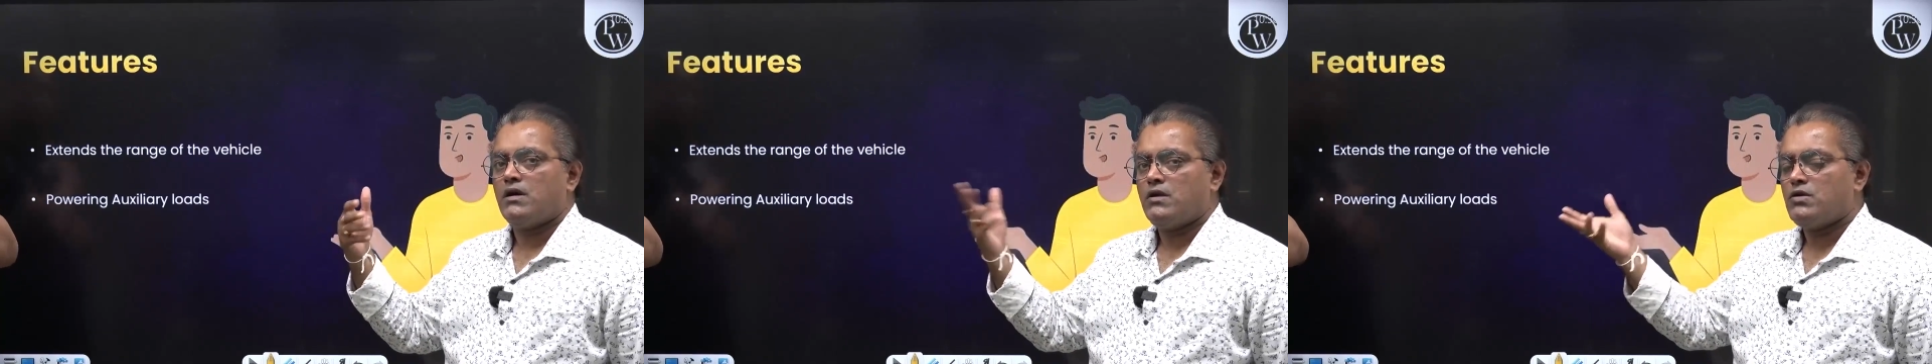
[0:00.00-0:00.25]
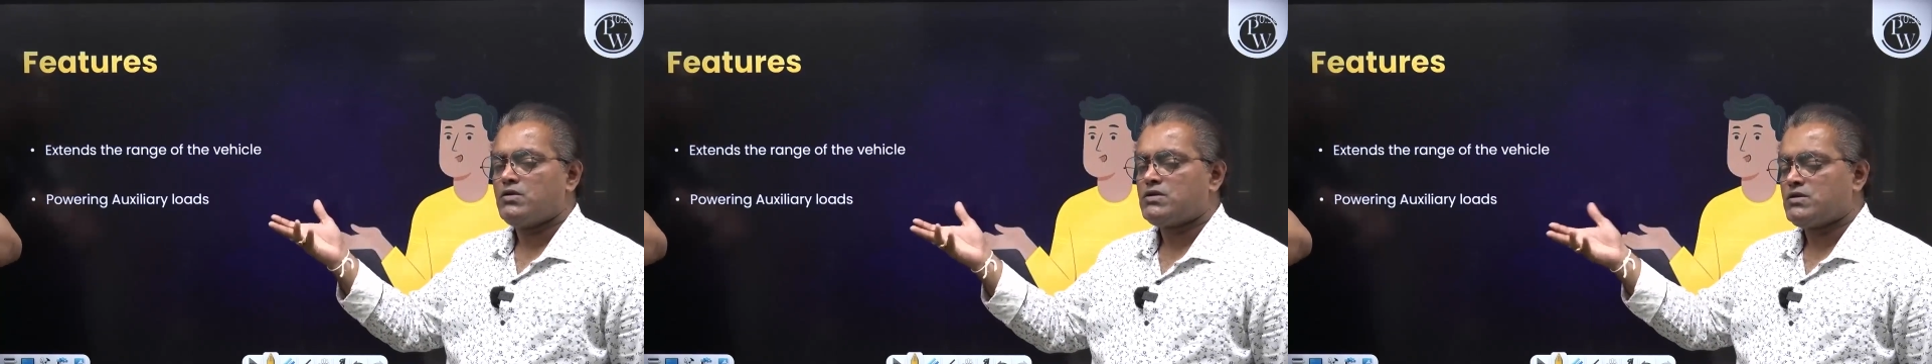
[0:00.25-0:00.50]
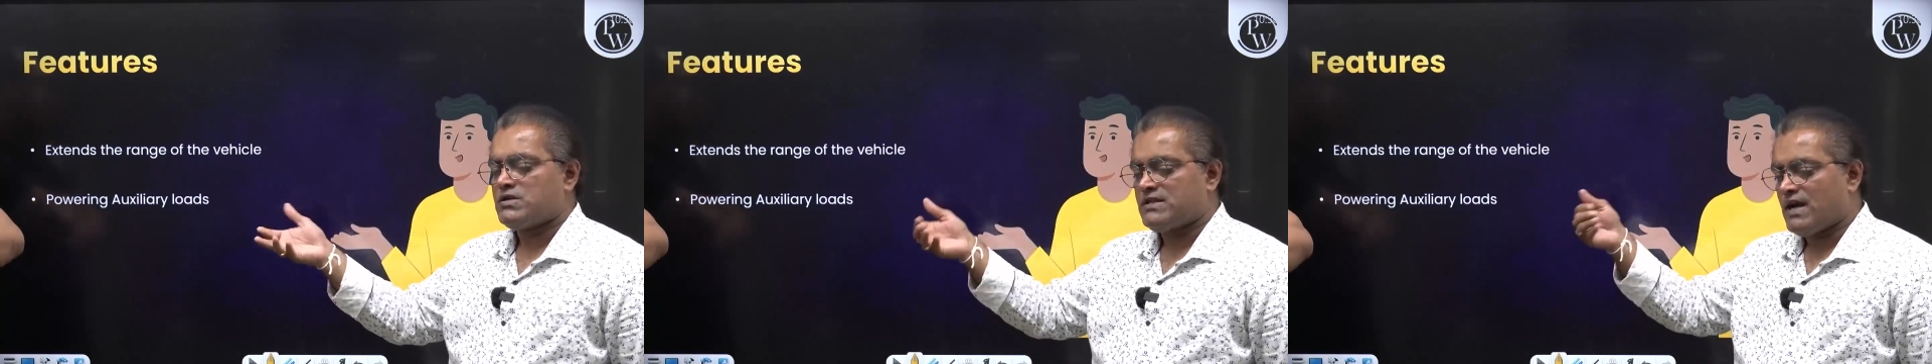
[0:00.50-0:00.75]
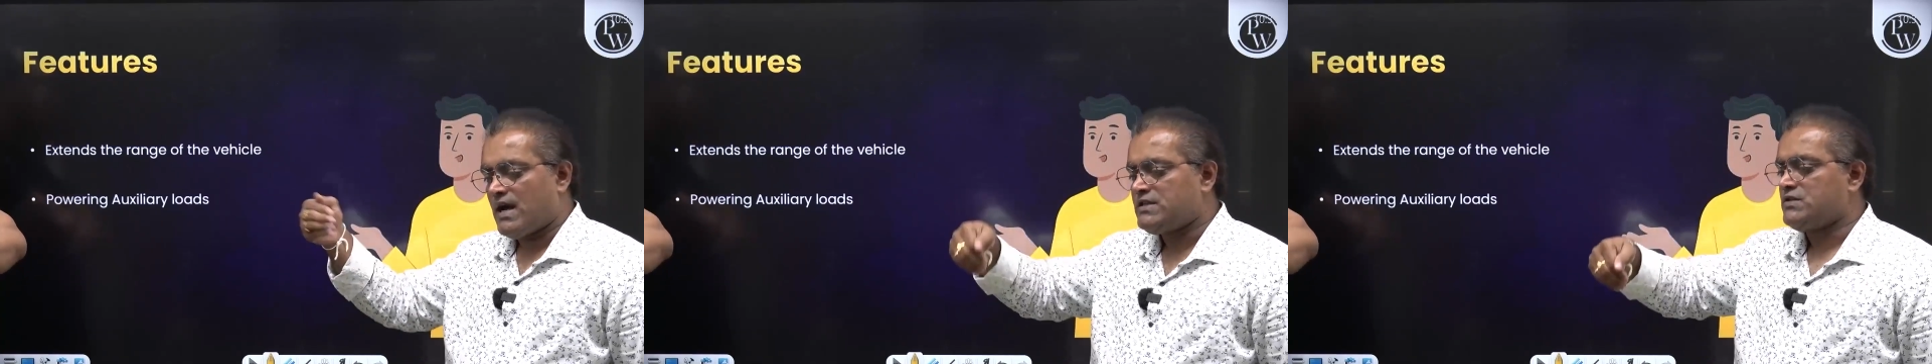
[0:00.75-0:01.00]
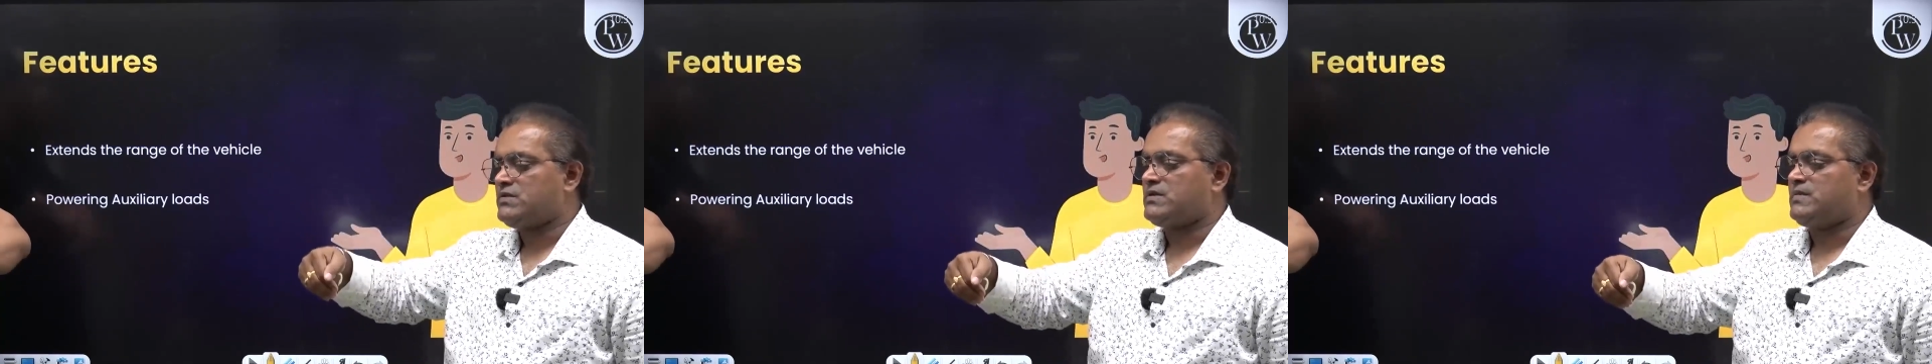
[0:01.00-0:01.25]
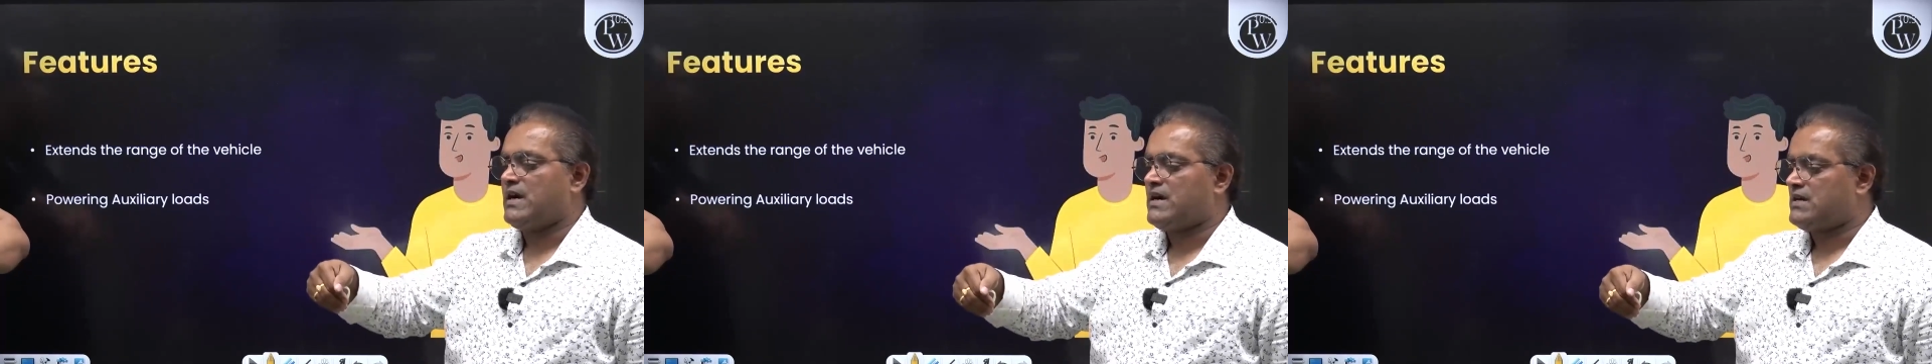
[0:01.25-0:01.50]
use to charge your
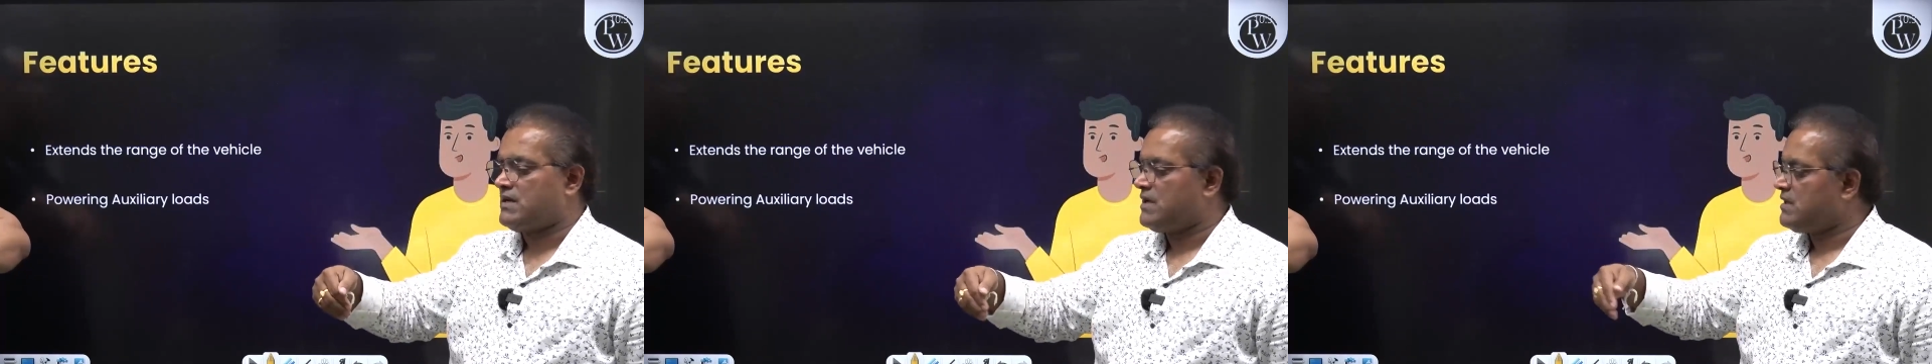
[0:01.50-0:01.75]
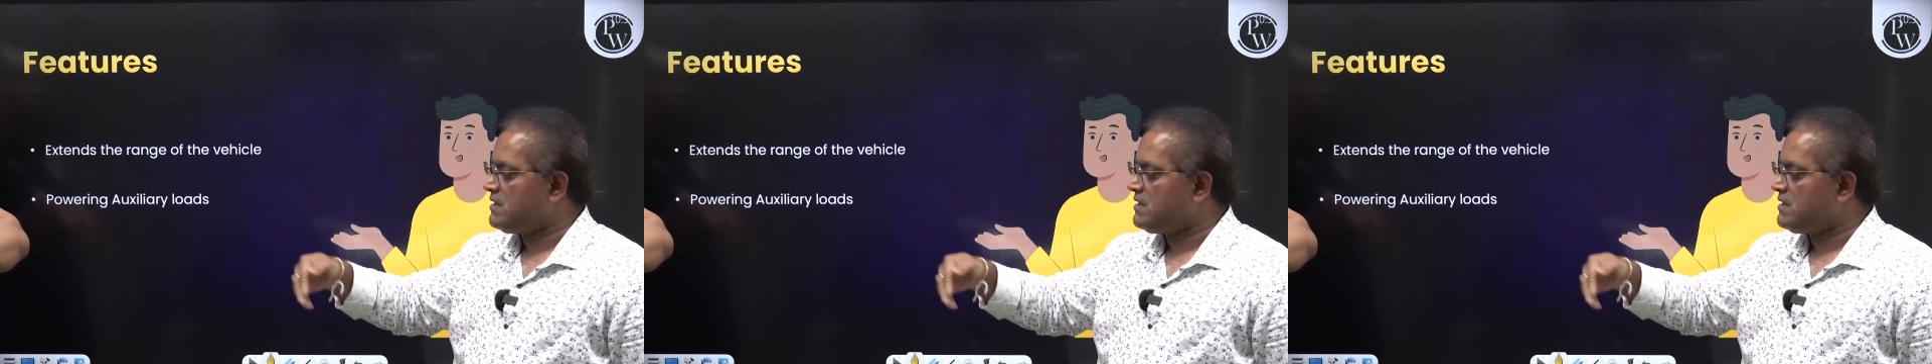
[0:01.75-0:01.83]
battery,